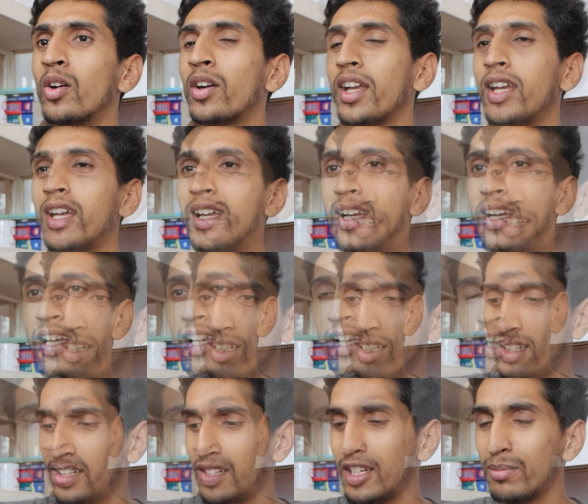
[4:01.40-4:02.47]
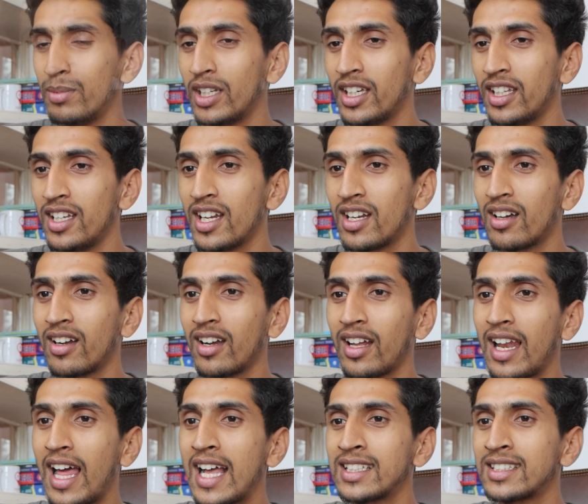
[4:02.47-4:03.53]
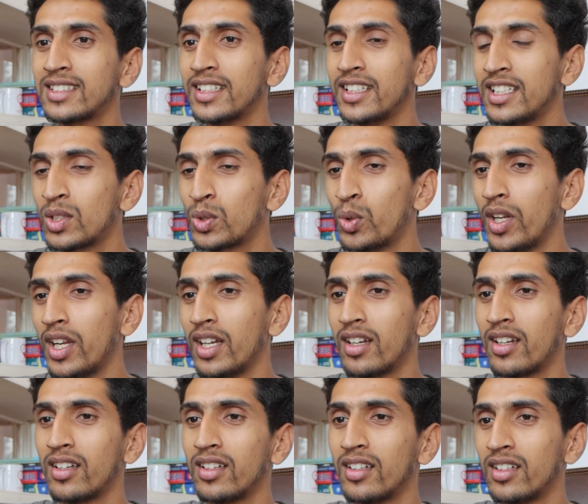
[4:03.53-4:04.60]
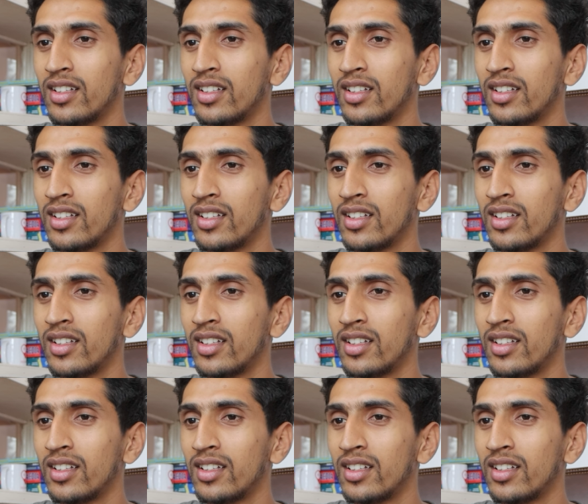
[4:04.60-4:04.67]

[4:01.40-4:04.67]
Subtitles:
Okay, let me create a class student.